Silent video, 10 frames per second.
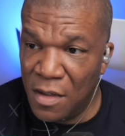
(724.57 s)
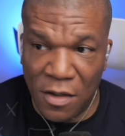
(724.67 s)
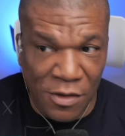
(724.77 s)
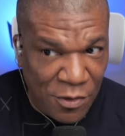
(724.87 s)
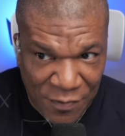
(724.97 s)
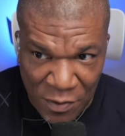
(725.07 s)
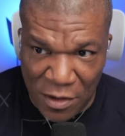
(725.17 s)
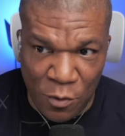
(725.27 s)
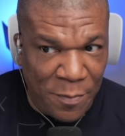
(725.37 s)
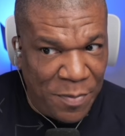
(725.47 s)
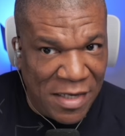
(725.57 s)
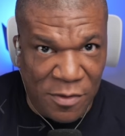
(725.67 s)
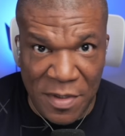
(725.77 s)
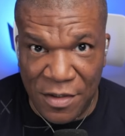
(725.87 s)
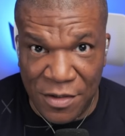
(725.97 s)
Because if you get the
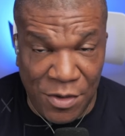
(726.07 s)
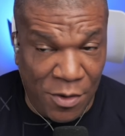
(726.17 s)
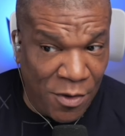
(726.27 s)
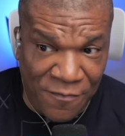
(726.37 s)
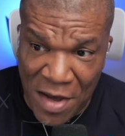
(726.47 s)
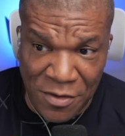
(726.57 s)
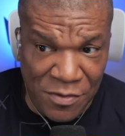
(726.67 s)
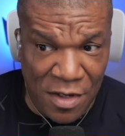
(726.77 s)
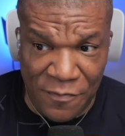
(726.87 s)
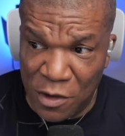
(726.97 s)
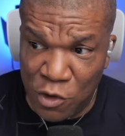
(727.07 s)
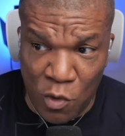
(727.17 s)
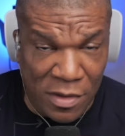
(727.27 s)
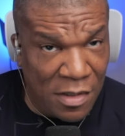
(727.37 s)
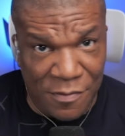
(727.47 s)
replacement this year, you'll find yourself in a
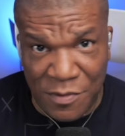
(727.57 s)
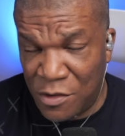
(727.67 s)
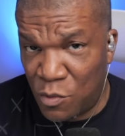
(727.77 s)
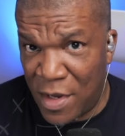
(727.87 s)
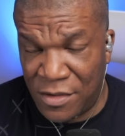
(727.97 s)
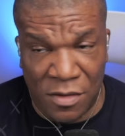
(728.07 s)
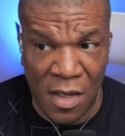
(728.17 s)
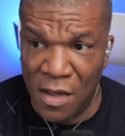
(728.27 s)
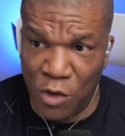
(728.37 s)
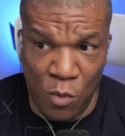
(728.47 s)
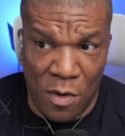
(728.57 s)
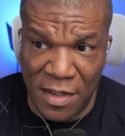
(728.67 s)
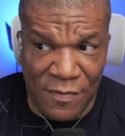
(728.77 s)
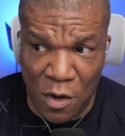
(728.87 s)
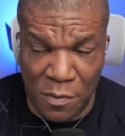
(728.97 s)
Jordan Love situation. You won't
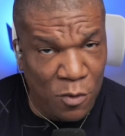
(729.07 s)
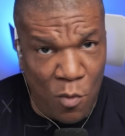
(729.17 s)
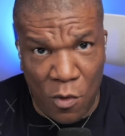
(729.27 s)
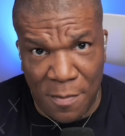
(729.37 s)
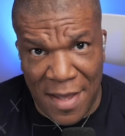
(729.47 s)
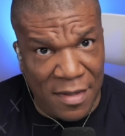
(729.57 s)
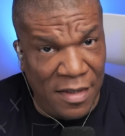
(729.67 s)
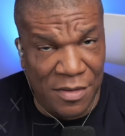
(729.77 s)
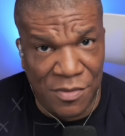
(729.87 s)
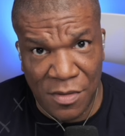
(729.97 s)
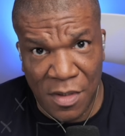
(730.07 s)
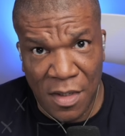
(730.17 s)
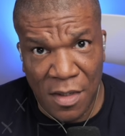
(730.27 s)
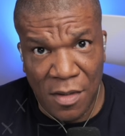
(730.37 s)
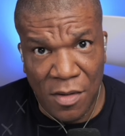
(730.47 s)
even know what the quarterback is.
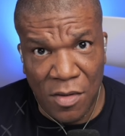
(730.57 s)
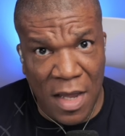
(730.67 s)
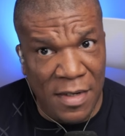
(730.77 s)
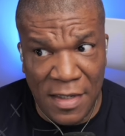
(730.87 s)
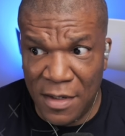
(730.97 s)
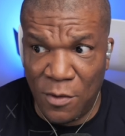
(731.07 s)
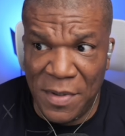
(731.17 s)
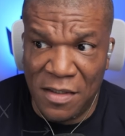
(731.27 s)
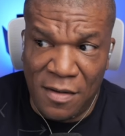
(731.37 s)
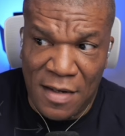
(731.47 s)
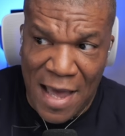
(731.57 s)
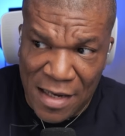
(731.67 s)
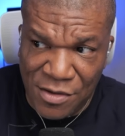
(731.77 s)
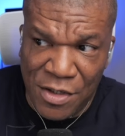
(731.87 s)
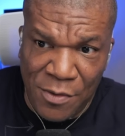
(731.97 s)
And then it'll be the
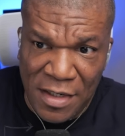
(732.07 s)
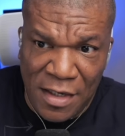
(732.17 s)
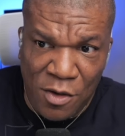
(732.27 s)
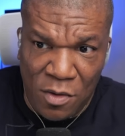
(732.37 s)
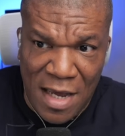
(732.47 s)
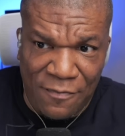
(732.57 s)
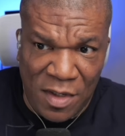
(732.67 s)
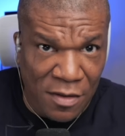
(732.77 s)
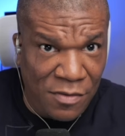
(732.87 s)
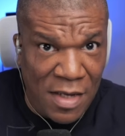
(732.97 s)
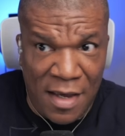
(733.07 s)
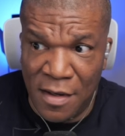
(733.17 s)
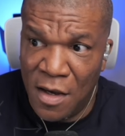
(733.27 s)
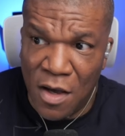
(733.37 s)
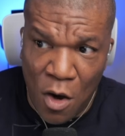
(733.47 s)
last year, and then you'll have to either
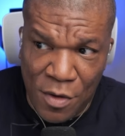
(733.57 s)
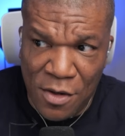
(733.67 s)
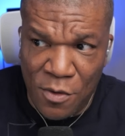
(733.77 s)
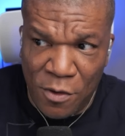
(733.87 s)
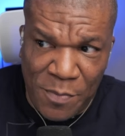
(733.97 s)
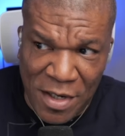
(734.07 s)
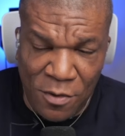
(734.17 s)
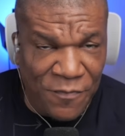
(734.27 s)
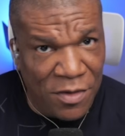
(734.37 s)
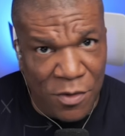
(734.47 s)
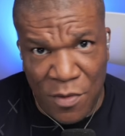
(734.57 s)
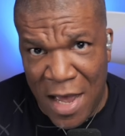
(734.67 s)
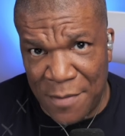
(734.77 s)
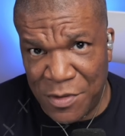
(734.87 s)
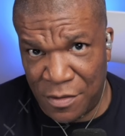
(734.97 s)
say, okay, you're going to play on a 5th-year
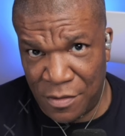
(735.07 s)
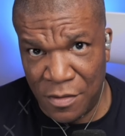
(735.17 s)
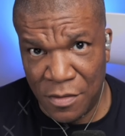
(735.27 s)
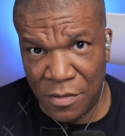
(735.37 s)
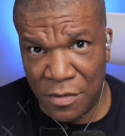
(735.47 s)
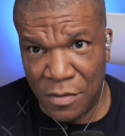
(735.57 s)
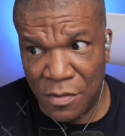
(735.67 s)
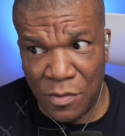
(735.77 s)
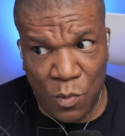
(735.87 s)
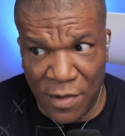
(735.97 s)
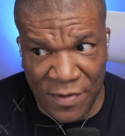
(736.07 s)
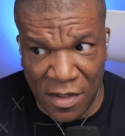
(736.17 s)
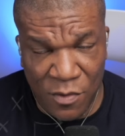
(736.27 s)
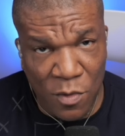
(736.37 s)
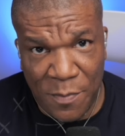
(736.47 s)
option. What if he
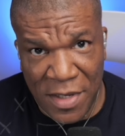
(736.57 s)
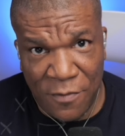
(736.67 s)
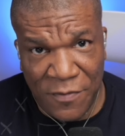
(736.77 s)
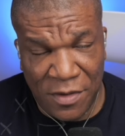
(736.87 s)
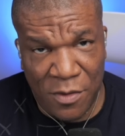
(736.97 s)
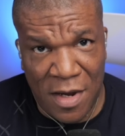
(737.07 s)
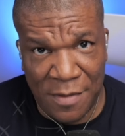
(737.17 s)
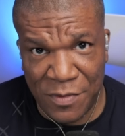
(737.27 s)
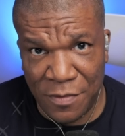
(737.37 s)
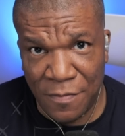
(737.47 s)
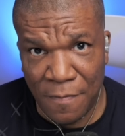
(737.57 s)
doesn't want to play on a 5th-year option?